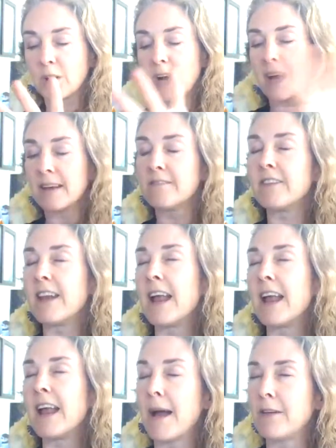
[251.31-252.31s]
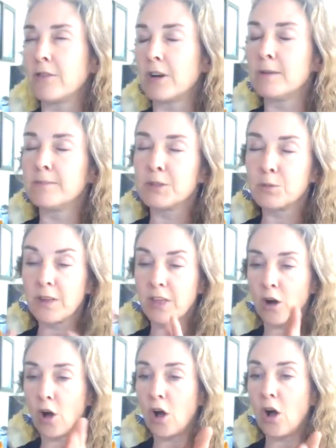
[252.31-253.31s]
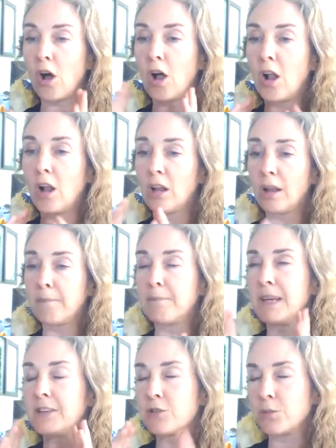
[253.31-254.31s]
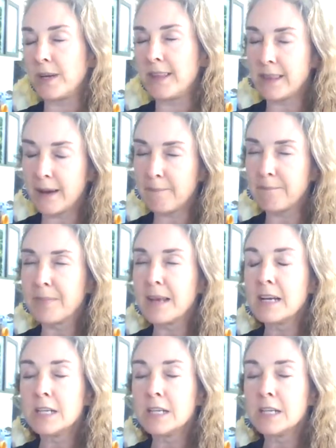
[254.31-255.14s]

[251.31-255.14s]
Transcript: kind of now bedrooms with a hall between them.